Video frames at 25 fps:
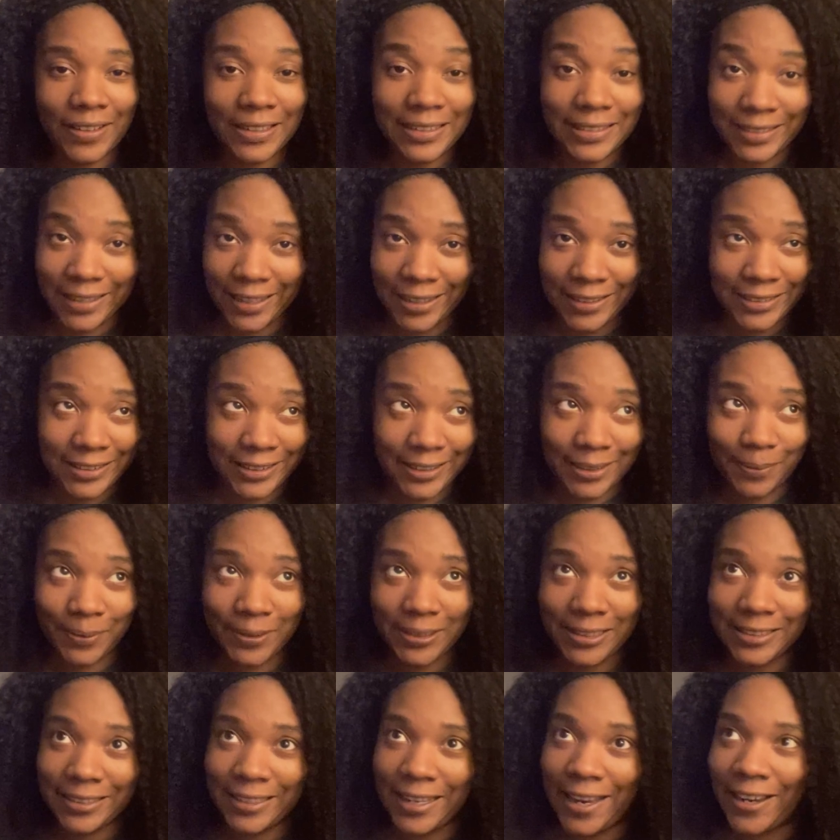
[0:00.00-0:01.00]
He's 18.
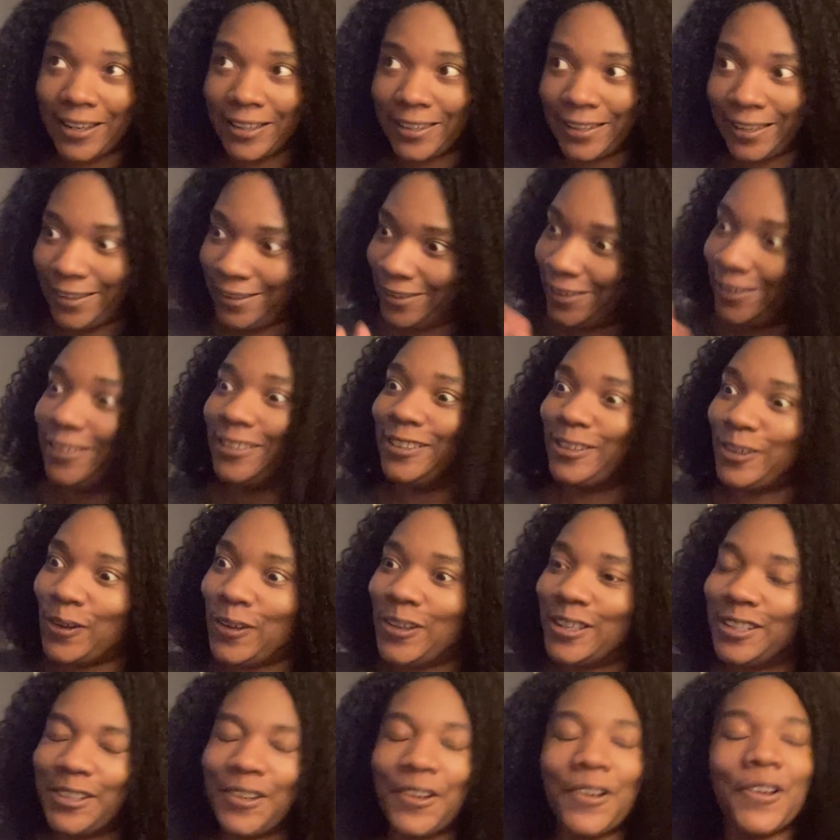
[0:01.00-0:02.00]
He's not like an
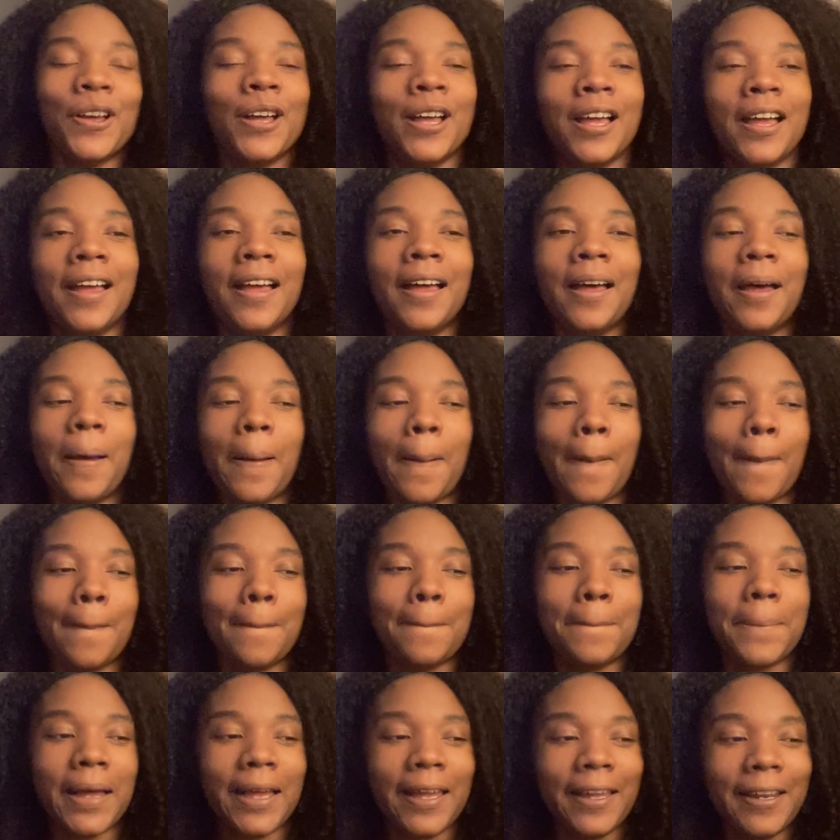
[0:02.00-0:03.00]
adult.
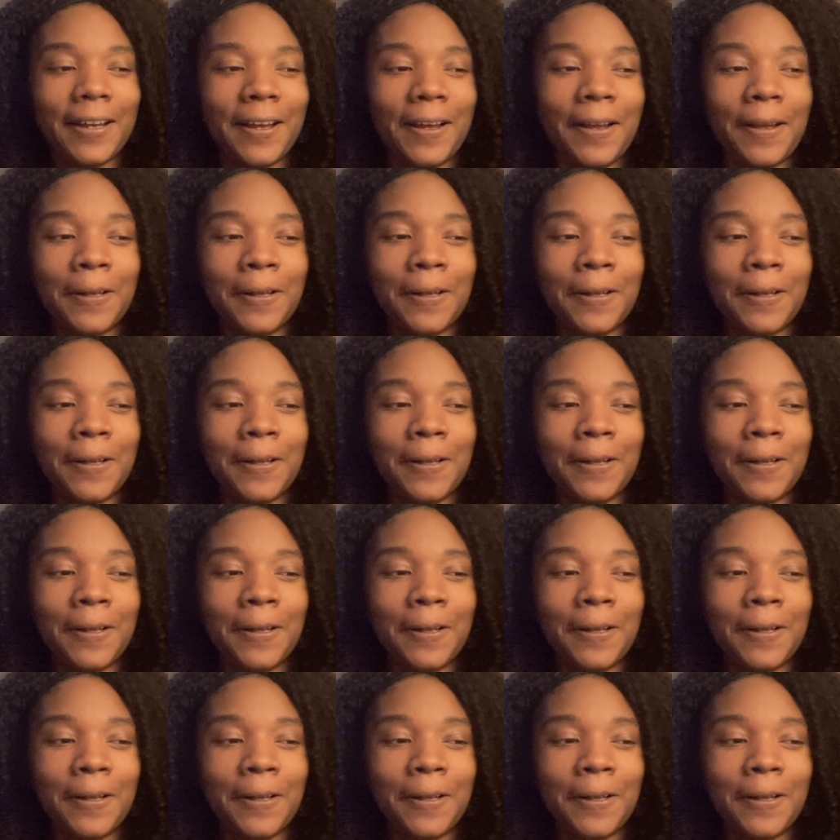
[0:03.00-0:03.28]
But